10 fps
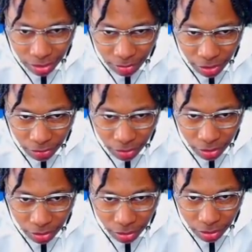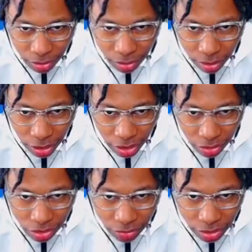Pick and roll. I ain't gonna
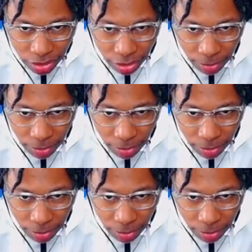shoot this time,